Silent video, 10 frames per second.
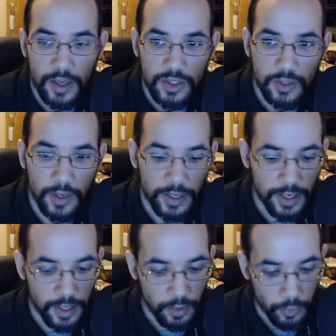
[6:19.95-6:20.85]
So
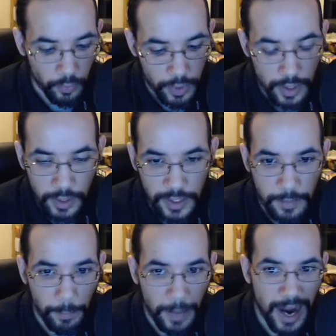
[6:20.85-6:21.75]
again, really
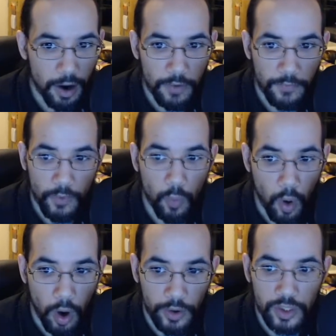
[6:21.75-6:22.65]
powerful
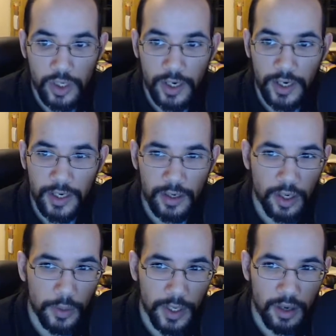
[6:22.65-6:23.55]
water trine here
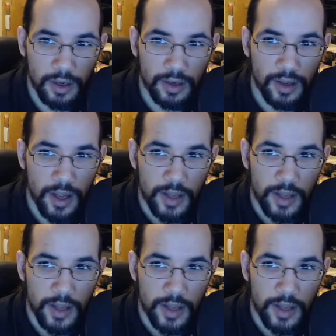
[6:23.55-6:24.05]
going on